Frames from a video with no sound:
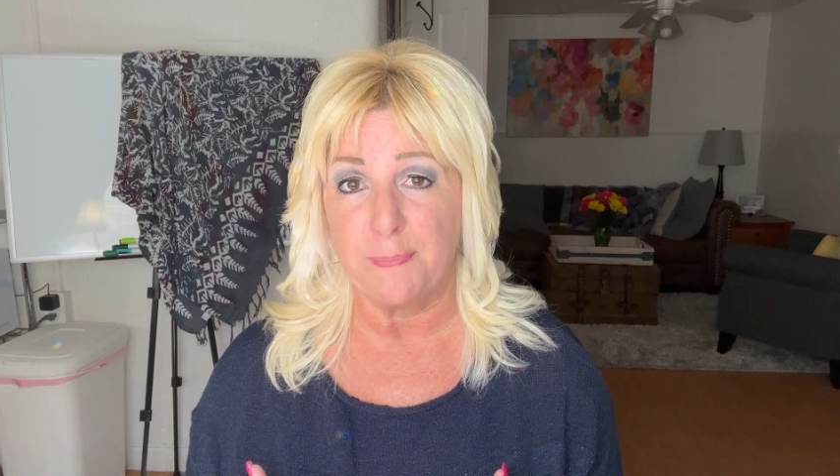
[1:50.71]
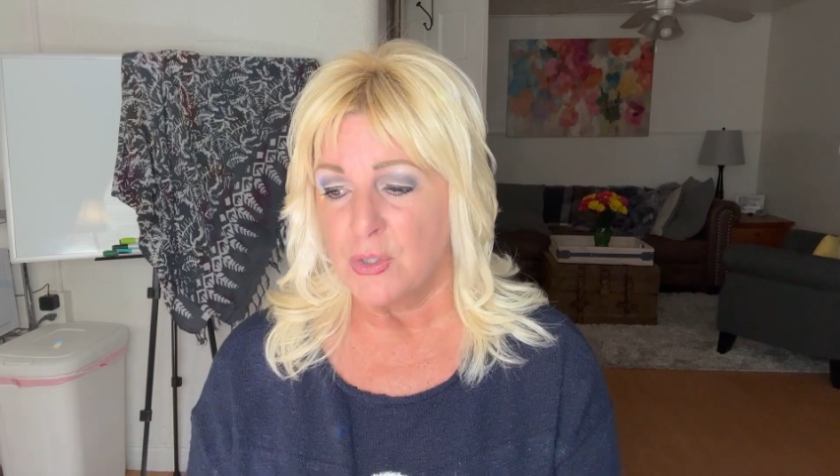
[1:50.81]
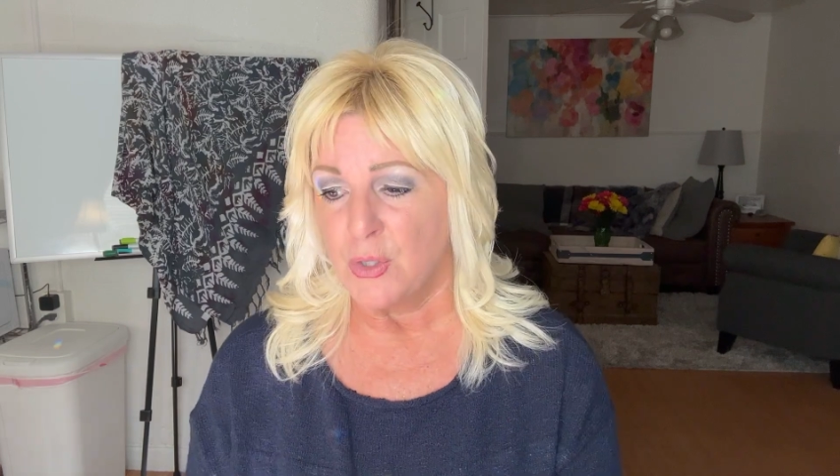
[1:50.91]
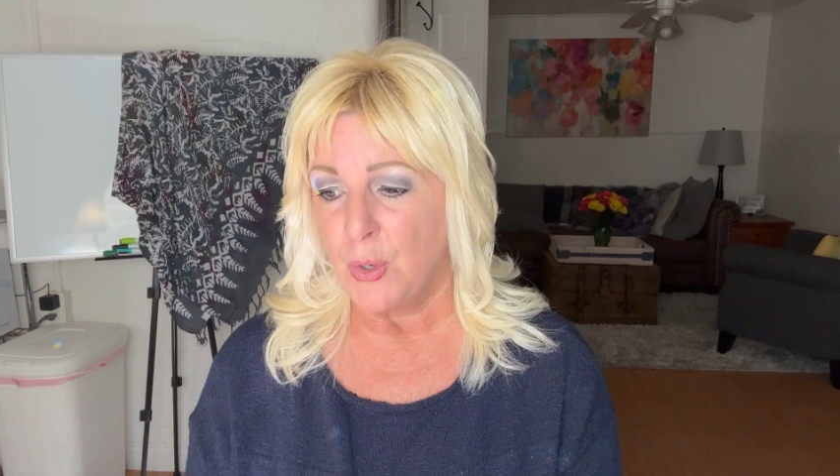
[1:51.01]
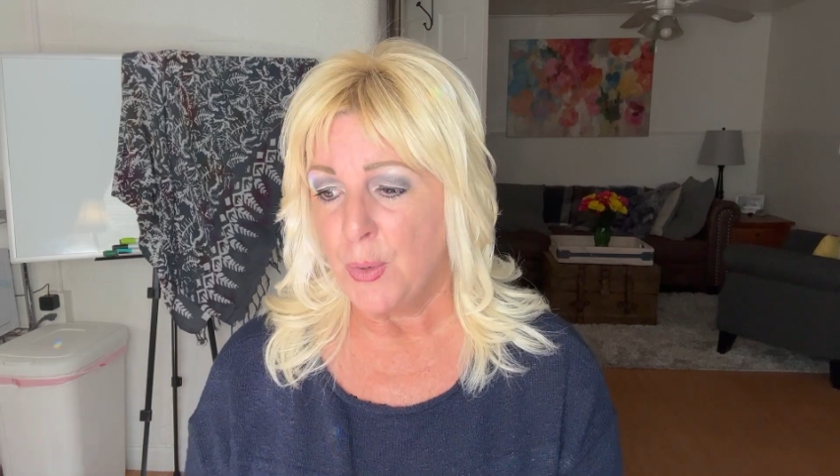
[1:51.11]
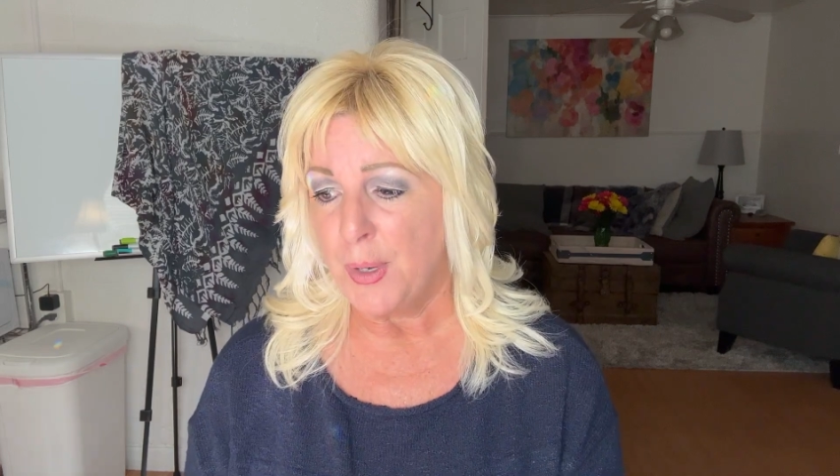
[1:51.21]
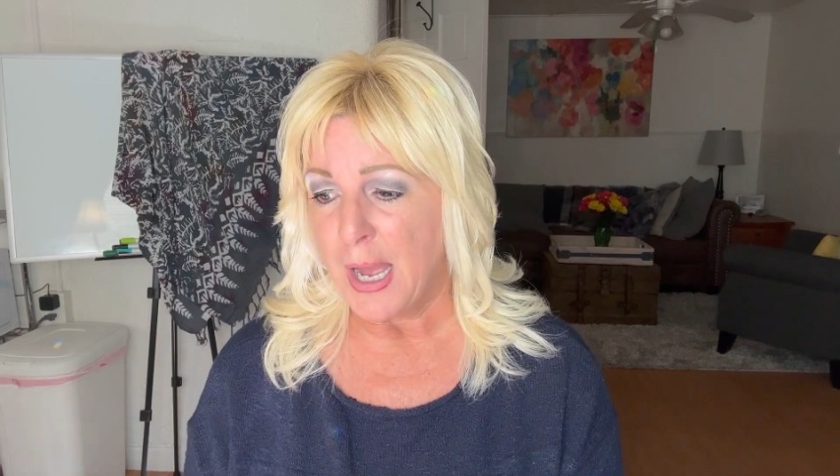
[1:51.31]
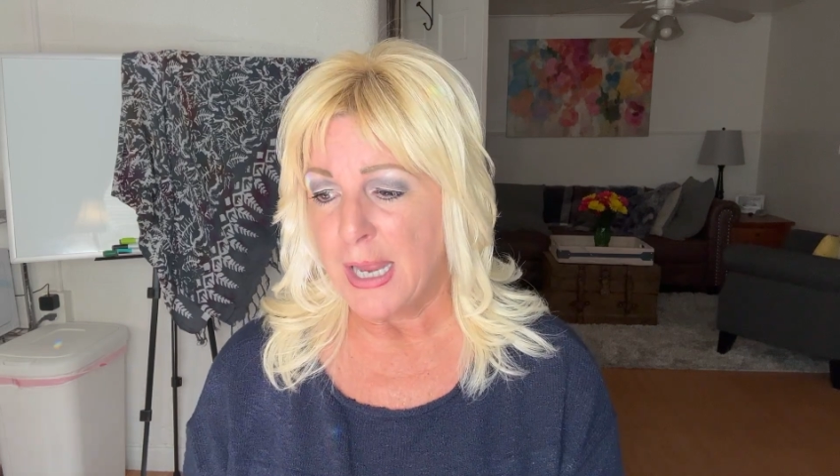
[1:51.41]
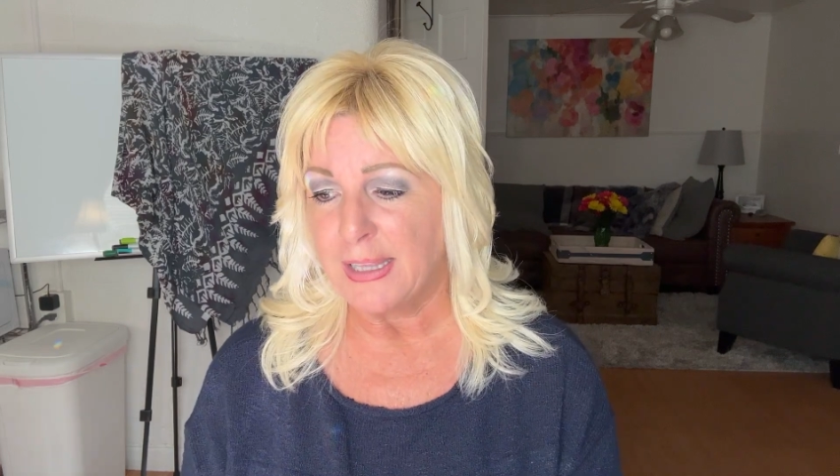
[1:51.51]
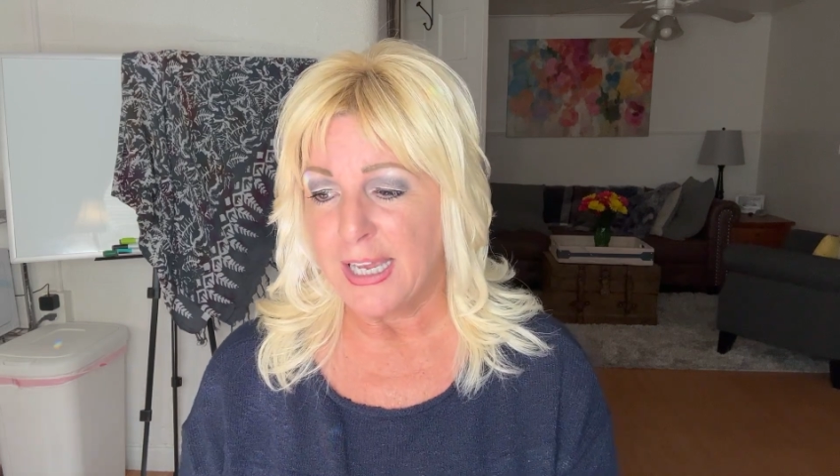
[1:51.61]
So
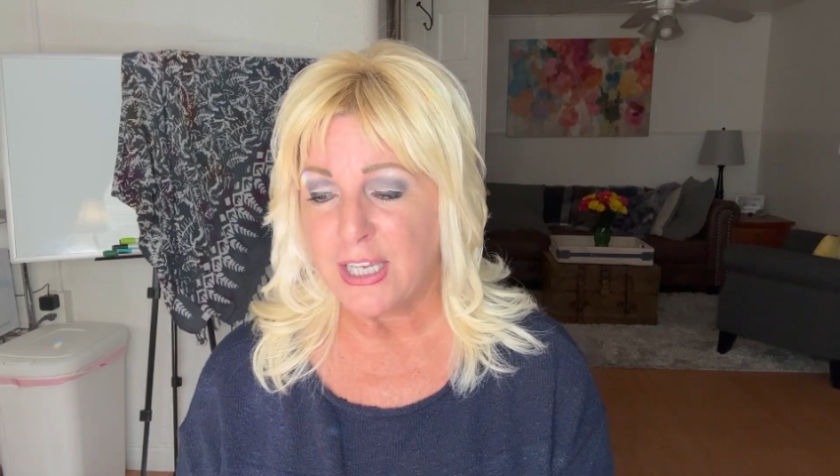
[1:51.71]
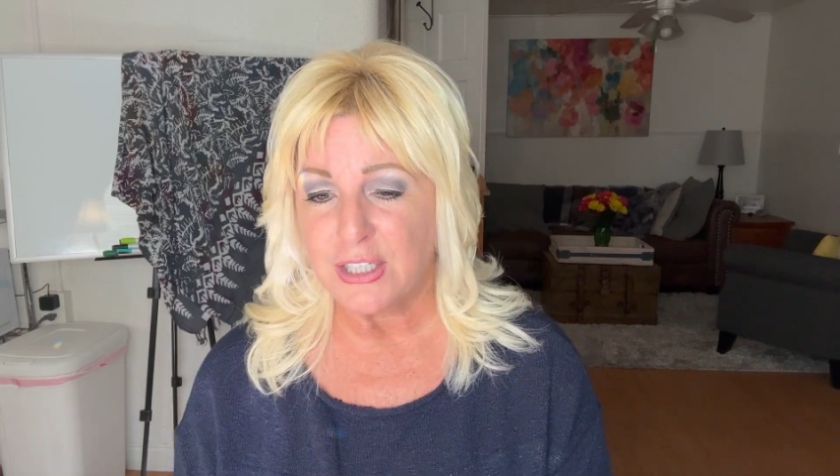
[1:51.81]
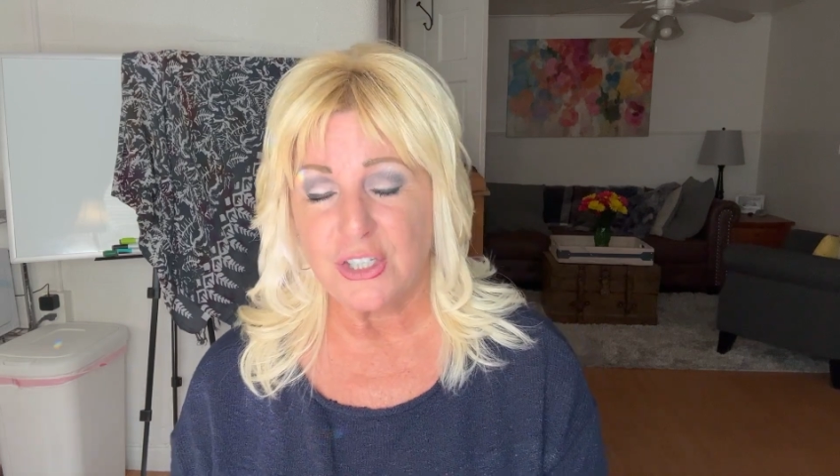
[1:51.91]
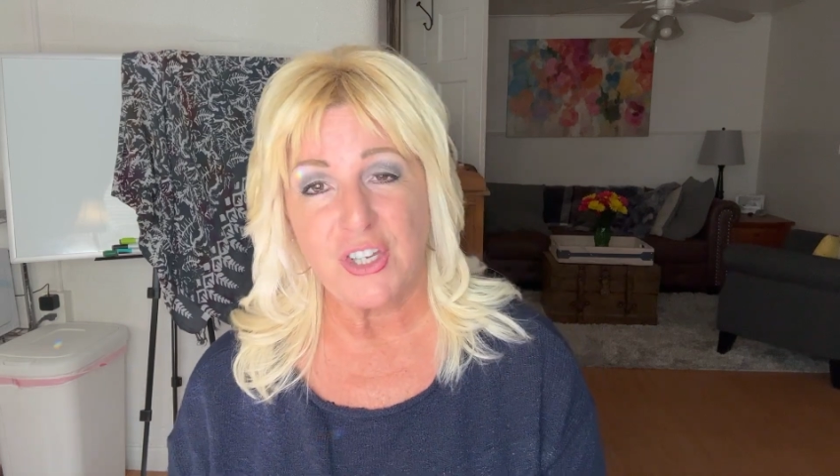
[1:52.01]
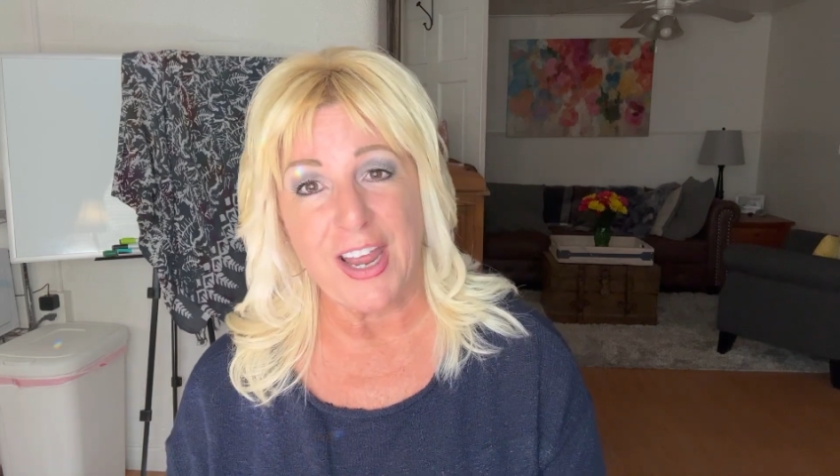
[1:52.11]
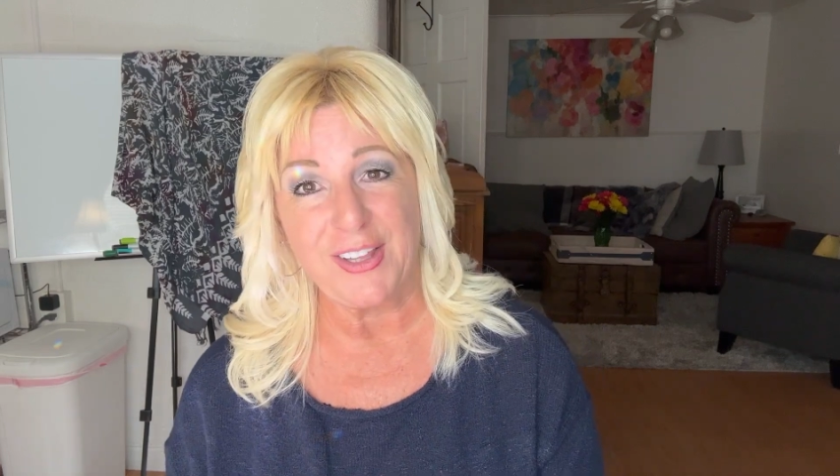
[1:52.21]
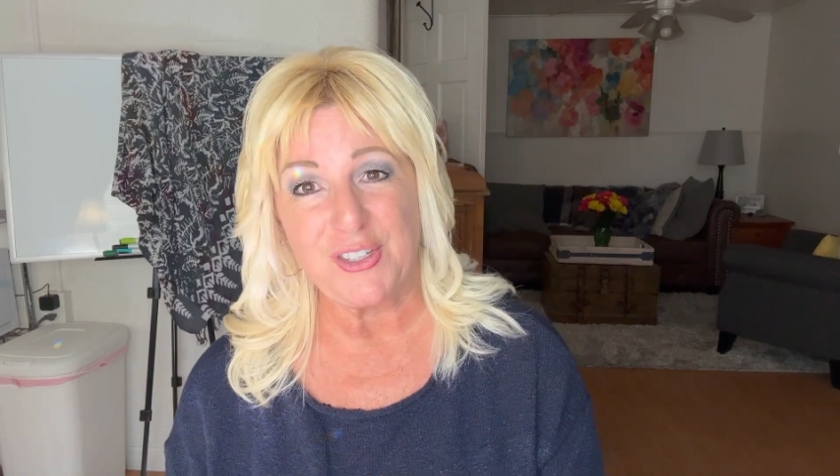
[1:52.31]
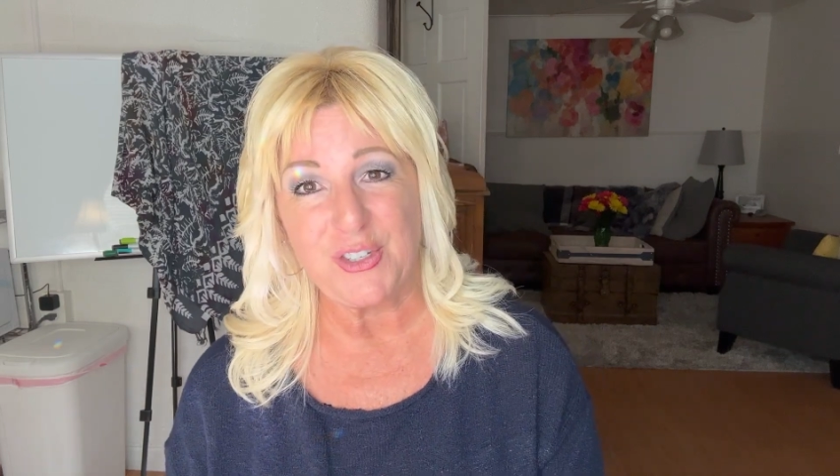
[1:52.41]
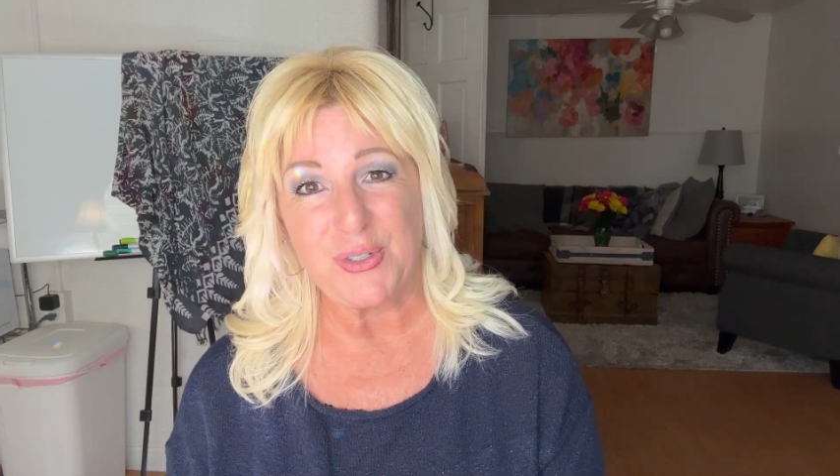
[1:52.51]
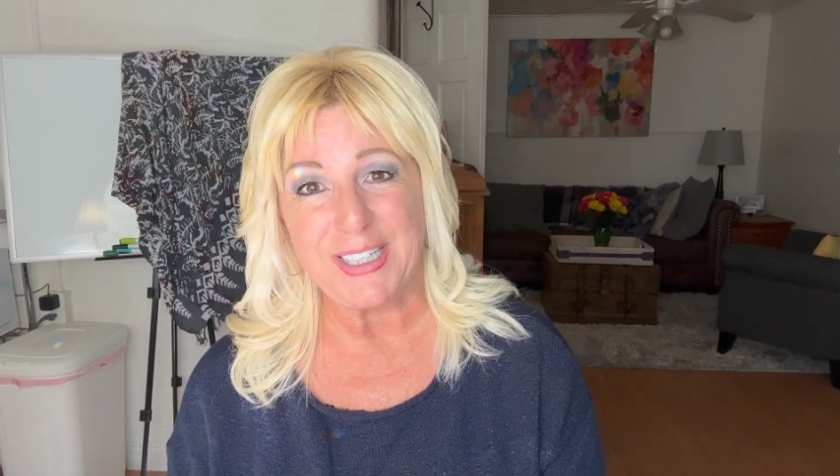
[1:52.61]
I'd like to
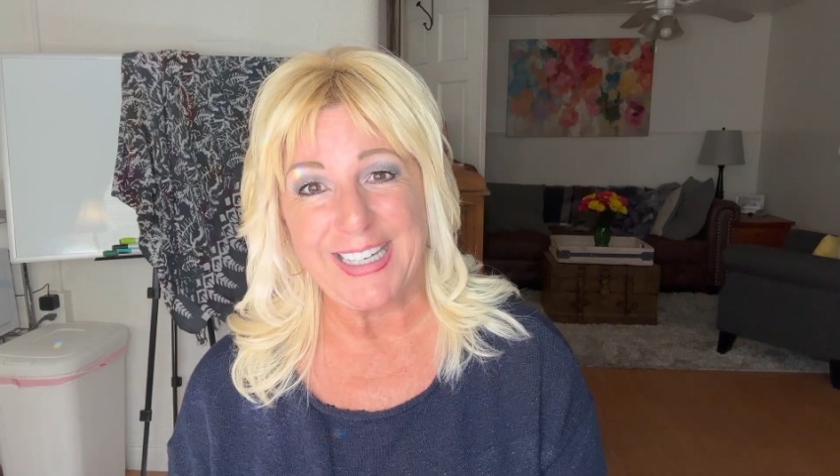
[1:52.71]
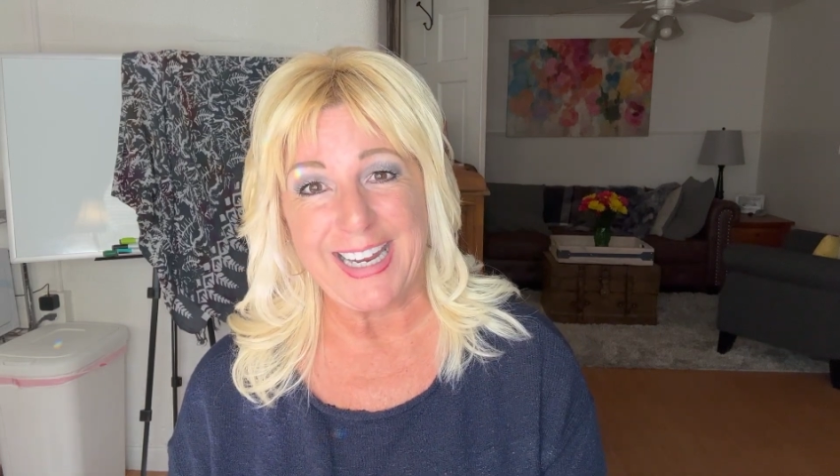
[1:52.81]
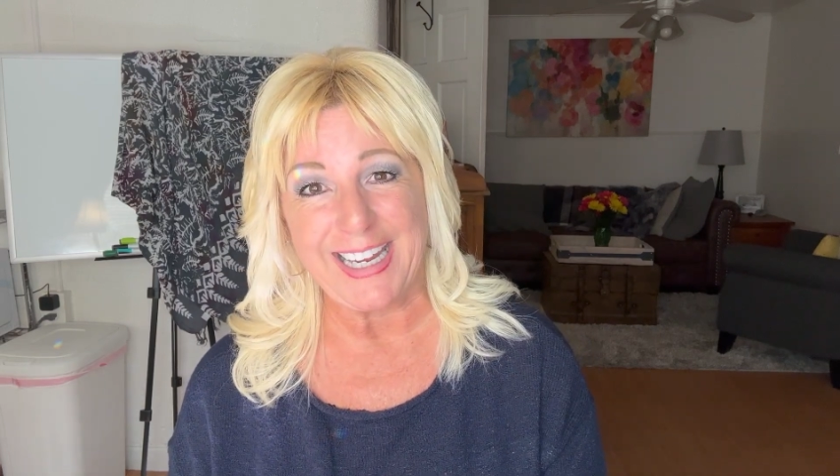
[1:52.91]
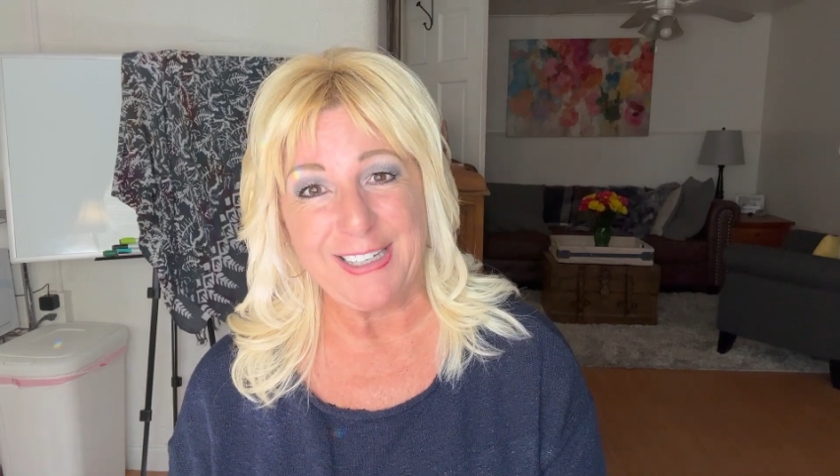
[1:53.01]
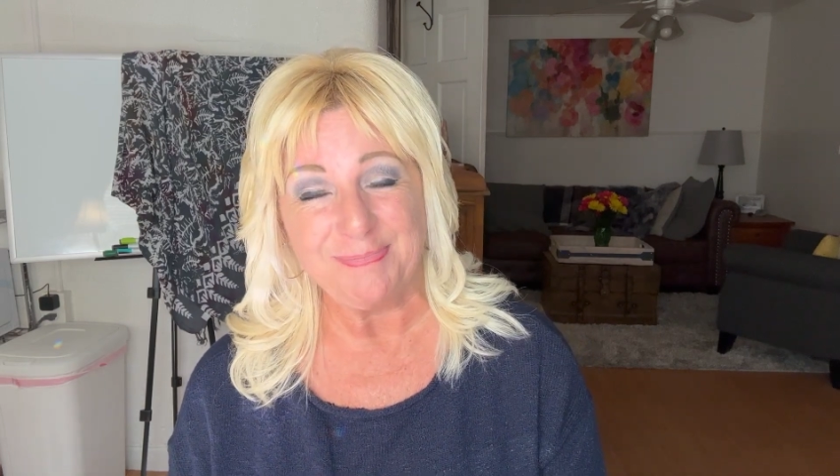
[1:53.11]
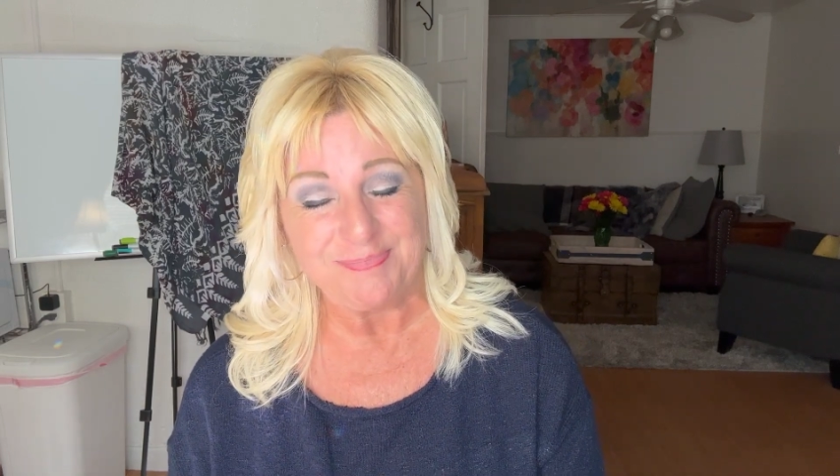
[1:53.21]
challenge you today.